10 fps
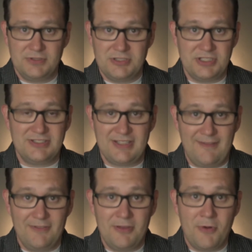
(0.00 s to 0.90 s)
just
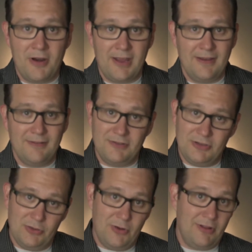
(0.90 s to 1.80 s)
saving the money,
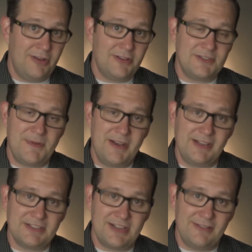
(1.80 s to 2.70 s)
doing a little
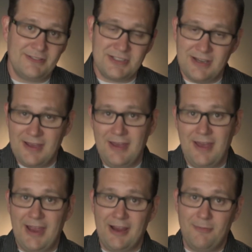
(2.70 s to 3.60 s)
spending challenge,
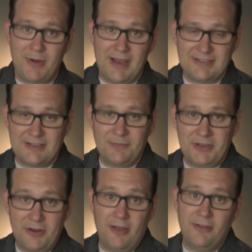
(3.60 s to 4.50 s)
I can buy
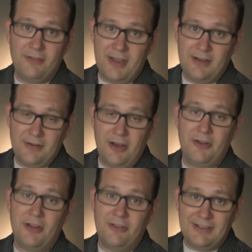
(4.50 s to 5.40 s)
something other than
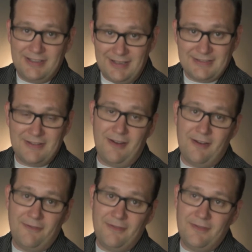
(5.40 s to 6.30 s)
another disc
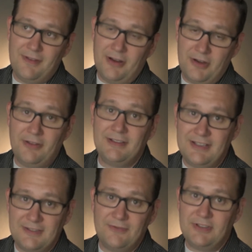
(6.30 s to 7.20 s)

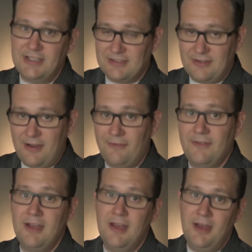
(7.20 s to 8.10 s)
for disc golf.
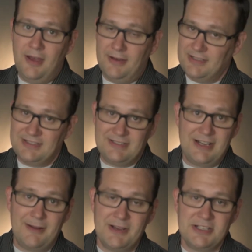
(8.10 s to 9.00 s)
I just
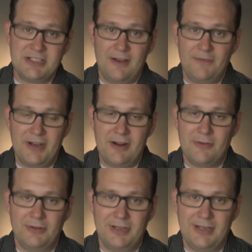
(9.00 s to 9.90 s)
sit on my shelf that I
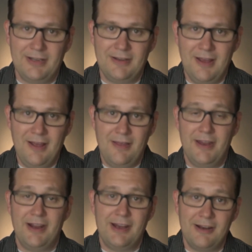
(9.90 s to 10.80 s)
don't really need.
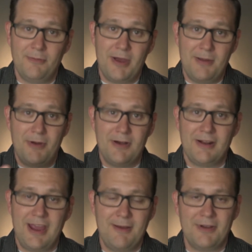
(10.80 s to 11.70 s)
Then I can end up buying better
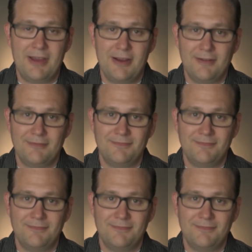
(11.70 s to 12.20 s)
camera gear.